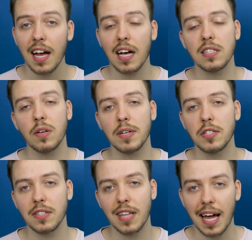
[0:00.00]
and so I
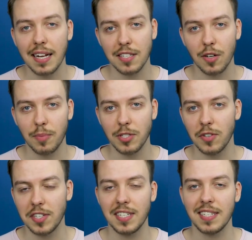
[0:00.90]
took that as an
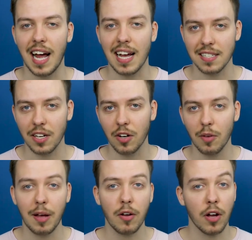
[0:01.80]
opportunity to ask her
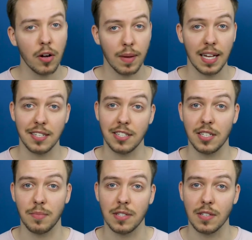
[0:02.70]
about her
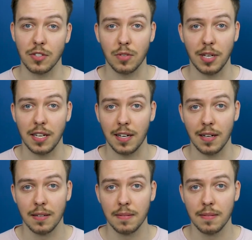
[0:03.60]
relationship with social media.